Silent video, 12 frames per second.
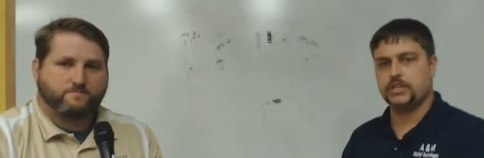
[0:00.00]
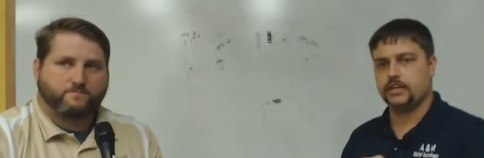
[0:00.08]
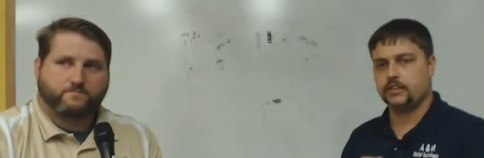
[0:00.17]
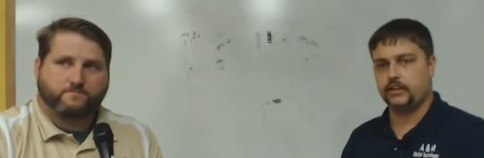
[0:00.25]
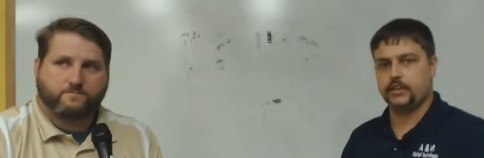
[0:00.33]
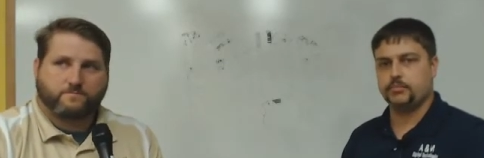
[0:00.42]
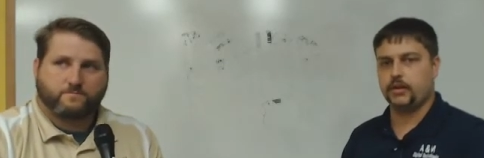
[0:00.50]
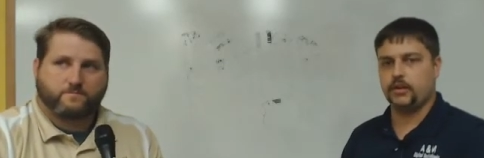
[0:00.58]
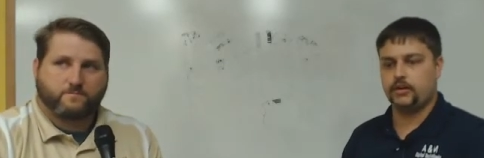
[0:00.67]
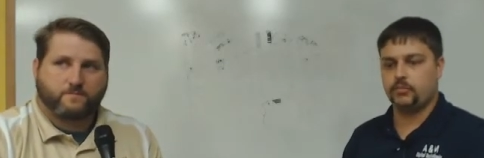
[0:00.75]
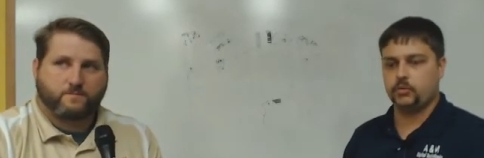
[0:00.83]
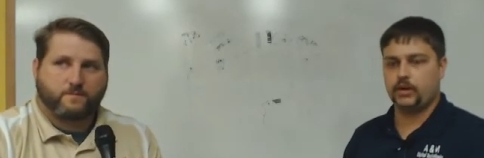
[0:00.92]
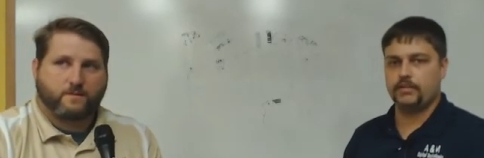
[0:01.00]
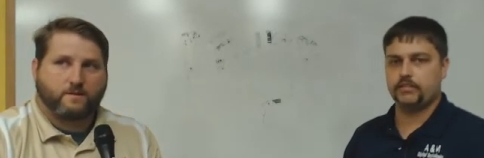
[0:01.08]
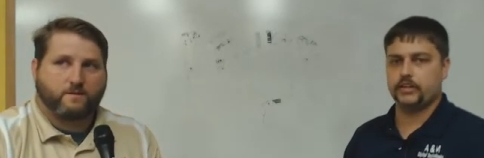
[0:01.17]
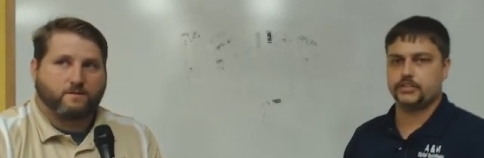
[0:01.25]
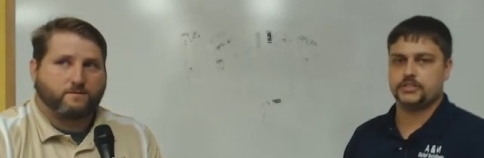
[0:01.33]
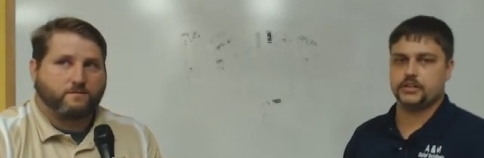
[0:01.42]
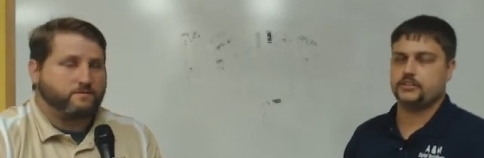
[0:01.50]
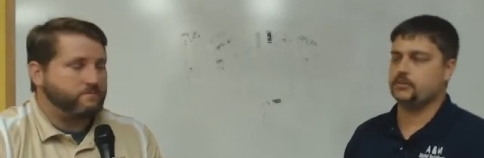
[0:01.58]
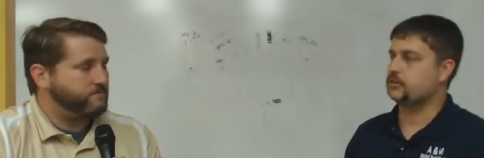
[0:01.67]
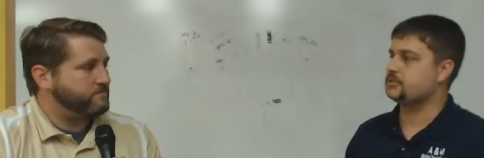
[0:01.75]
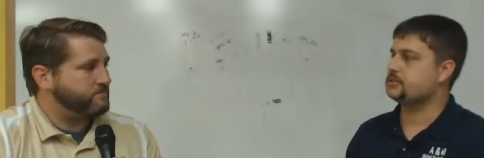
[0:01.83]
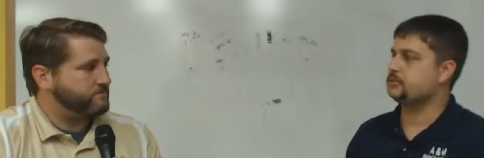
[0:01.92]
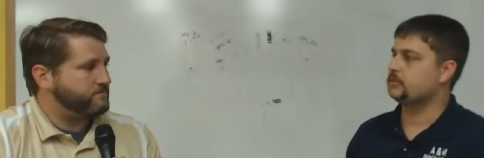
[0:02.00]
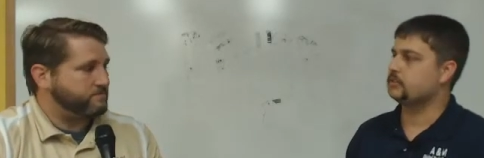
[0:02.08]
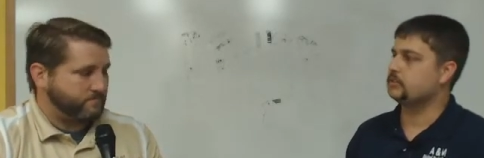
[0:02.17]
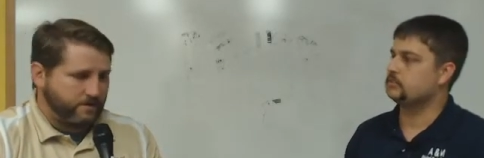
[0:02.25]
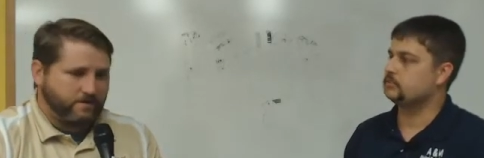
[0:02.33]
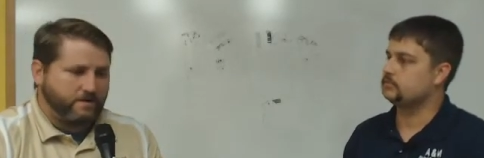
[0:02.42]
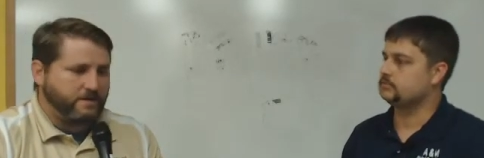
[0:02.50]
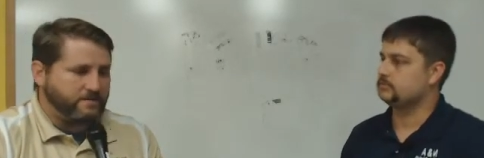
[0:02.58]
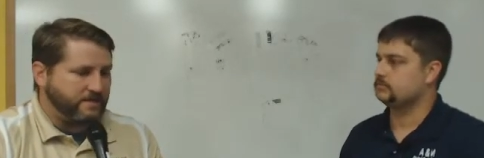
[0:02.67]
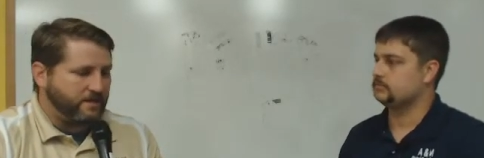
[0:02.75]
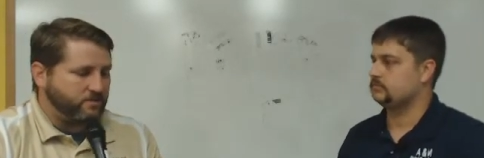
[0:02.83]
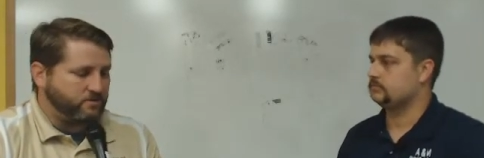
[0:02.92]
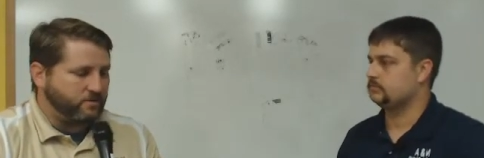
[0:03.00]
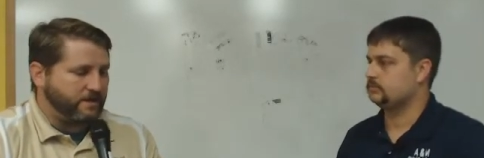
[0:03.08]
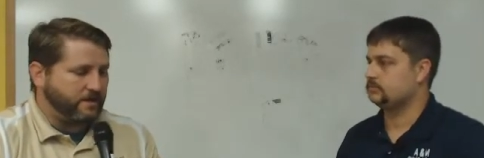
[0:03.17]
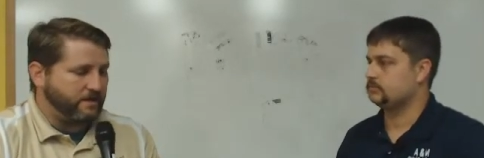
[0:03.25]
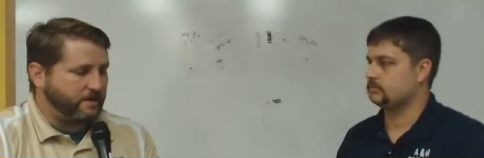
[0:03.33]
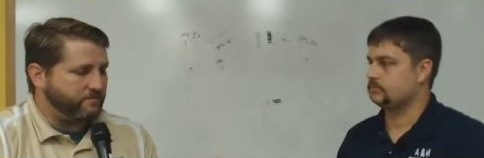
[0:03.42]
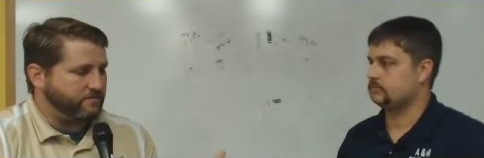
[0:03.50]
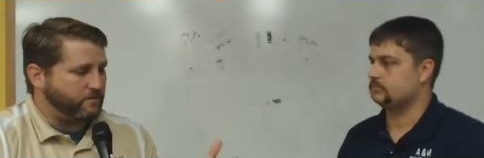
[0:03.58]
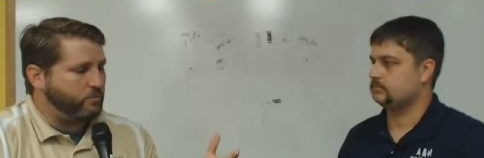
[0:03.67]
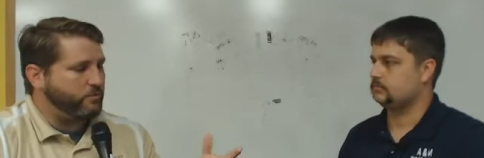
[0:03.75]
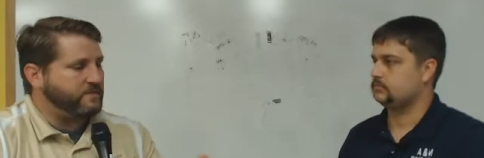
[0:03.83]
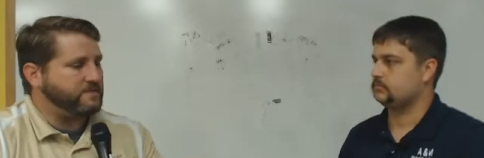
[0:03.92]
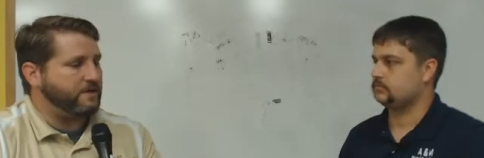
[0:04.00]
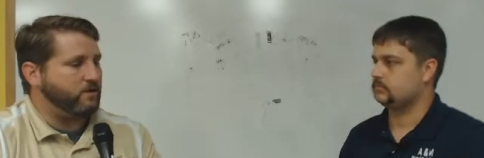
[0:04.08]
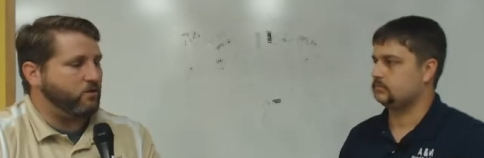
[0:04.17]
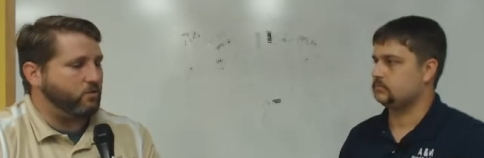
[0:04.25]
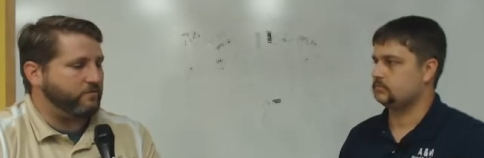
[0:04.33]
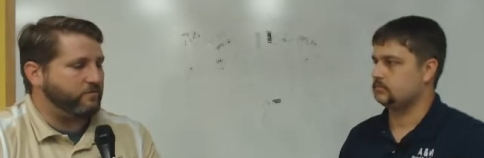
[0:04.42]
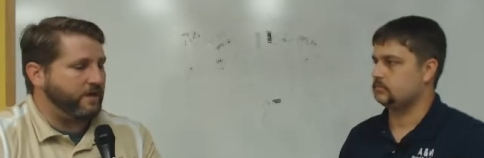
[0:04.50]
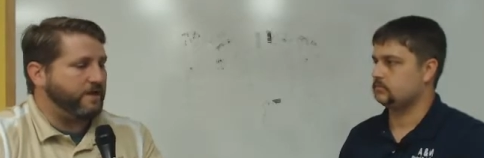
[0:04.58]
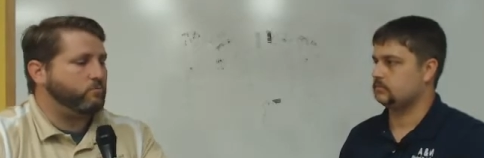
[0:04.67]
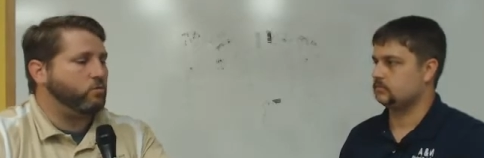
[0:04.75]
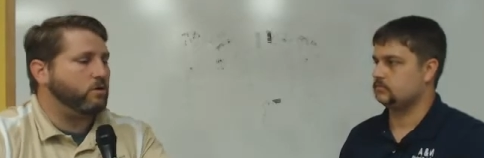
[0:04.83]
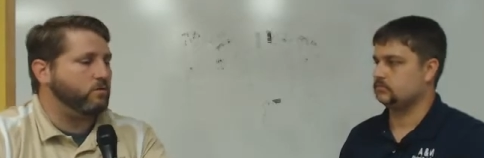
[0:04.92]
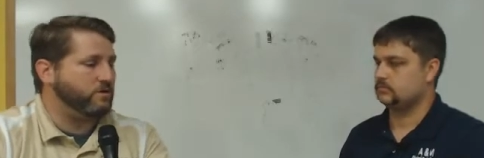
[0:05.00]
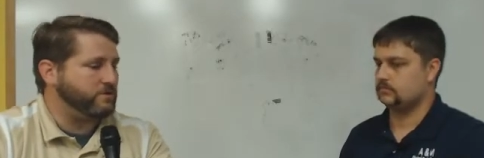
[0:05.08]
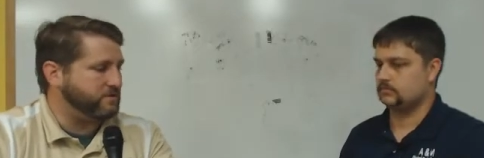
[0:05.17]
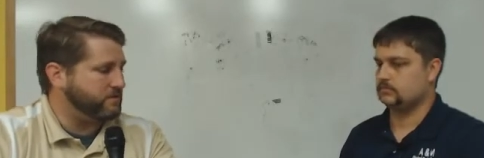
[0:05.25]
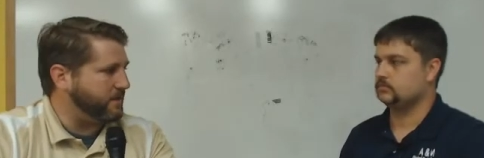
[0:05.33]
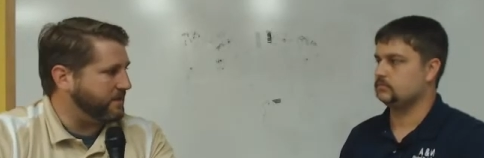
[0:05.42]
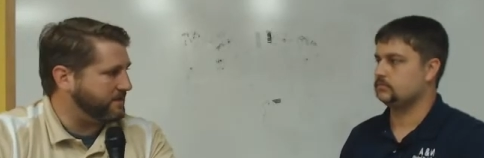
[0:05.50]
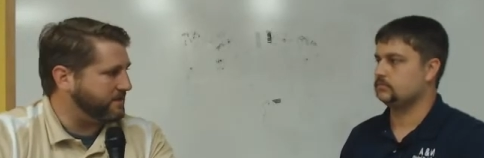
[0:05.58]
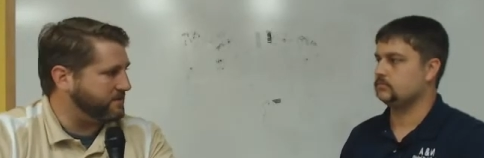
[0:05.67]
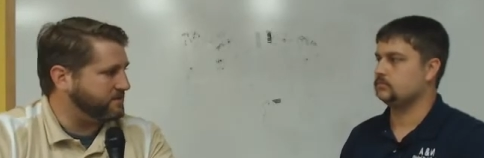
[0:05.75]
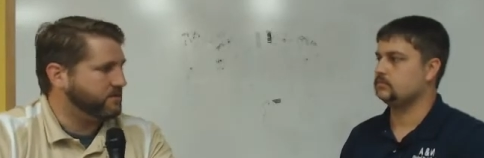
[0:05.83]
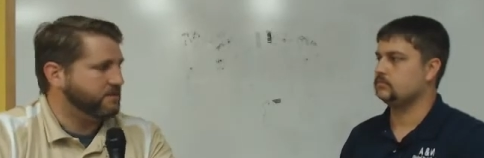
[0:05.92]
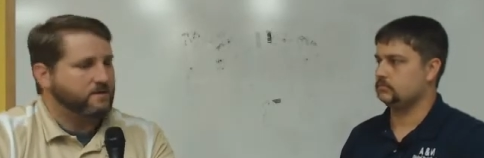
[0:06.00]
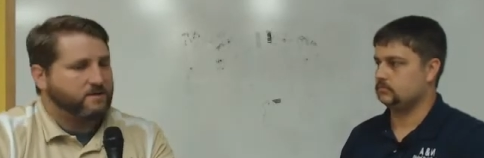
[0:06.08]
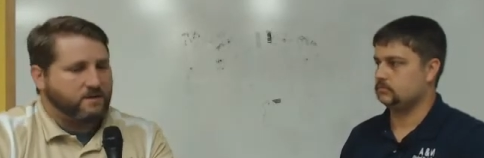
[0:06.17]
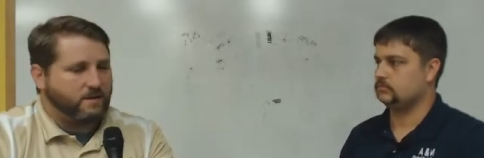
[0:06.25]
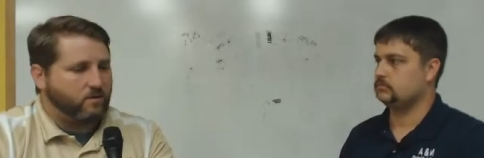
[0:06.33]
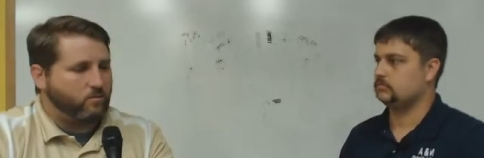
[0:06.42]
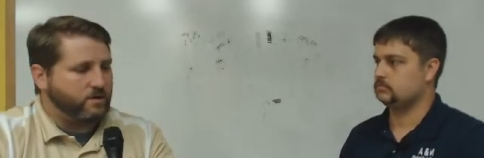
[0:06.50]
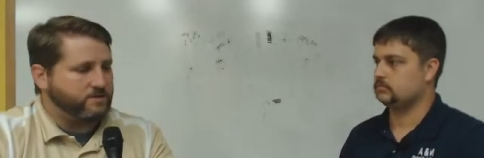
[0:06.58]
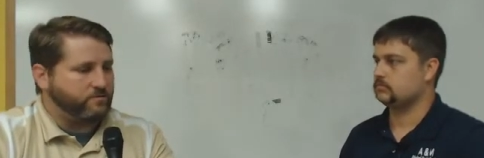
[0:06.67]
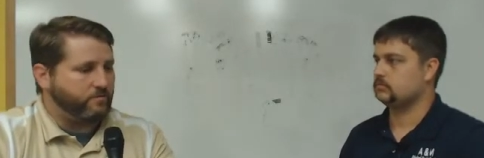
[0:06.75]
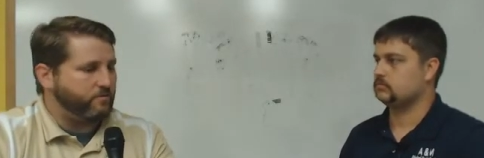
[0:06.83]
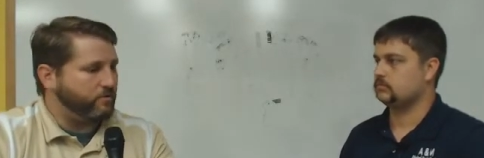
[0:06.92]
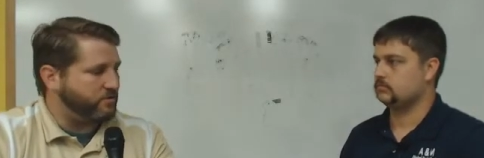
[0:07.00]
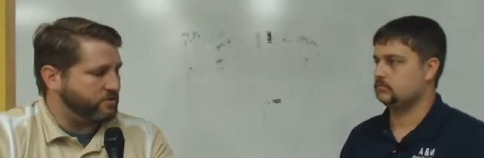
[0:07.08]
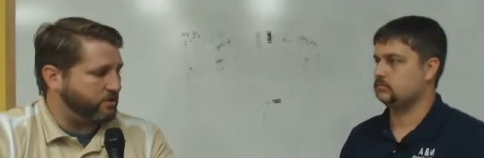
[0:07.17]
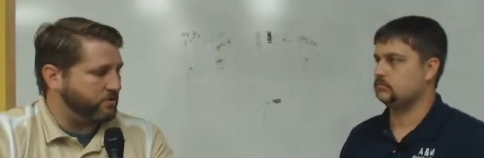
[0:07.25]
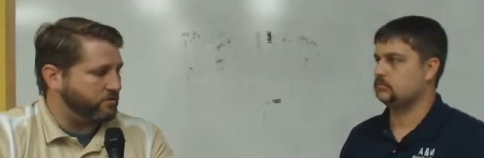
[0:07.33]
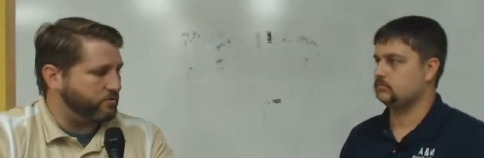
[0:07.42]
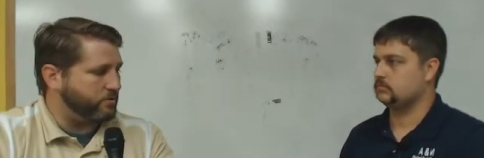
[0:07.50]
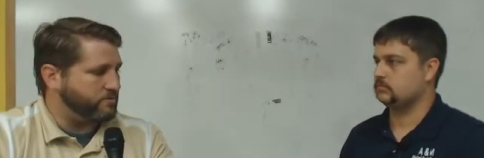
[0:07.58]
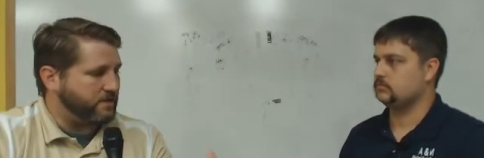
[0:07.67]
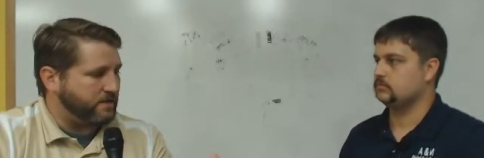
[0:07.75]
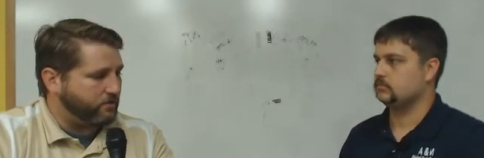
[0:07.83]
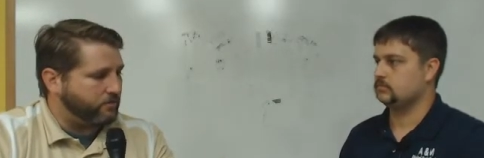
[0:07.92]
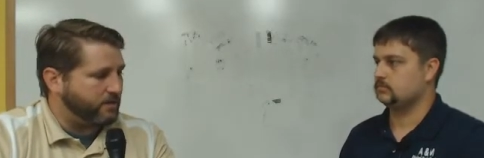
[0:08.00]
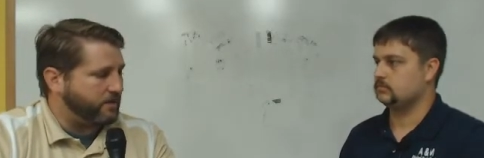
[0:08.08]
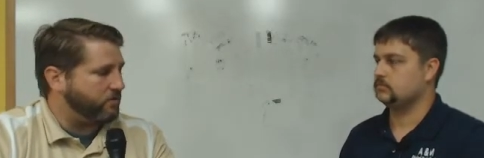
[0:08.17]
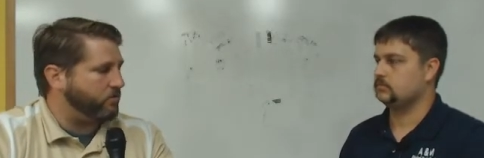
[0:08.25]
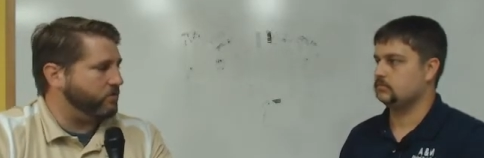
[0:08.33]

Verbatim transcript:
Speaker 1: check the link below, and we'll have a link straight to our store.
Speaker 2: All right, sounds great. And if someone needs to get a hold of you, I had more questions about this. Uh, watch the review or saw it on your website and they want to get a